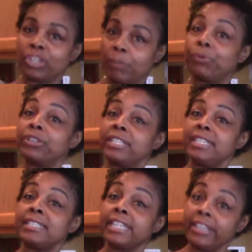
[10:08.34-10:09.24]
to put
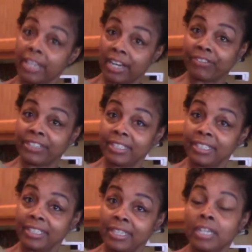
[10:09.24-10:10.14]
these in the oven
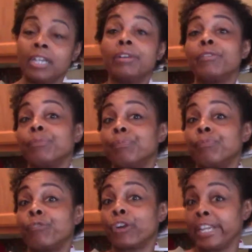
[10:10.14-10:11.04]

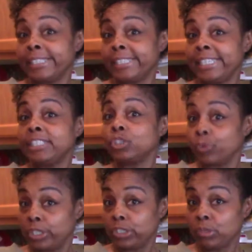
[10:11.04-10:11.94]
for 18 to
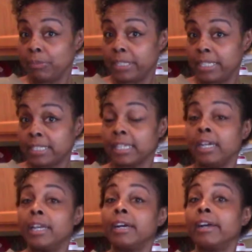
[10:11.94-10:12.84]
22 minutes
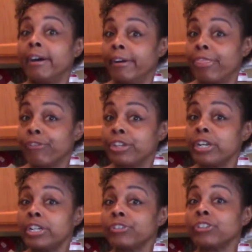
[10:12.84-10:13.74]
on
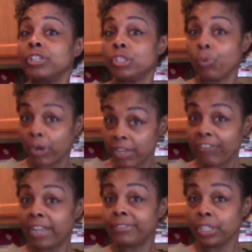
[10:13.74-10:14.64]

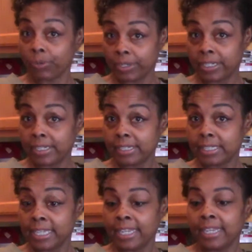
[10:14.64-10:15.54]
325 degrees.
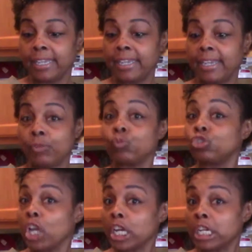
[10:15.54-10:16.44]
And
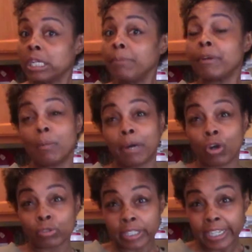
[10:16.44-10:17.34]
check on them
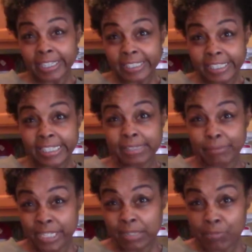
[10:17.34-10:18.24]
about the
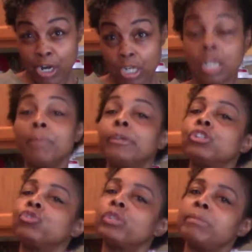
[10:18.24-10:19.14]
18-minute mark because you
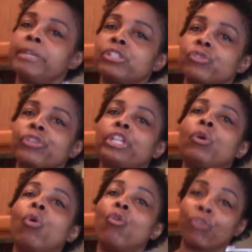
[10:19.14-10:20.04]
want to make sure they don't
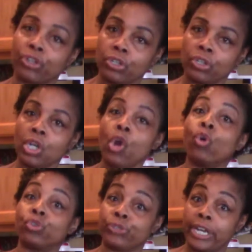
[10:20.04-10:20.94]
overcook or
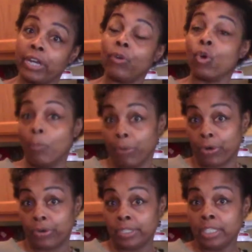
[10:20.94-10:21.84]
dry out or
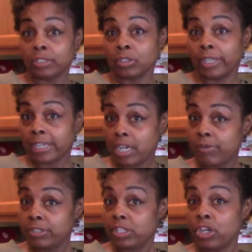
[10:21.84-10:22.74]
burn. So like I always
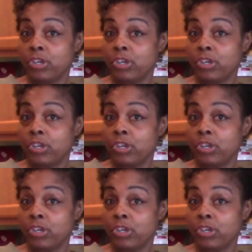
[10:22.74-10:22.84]
tell you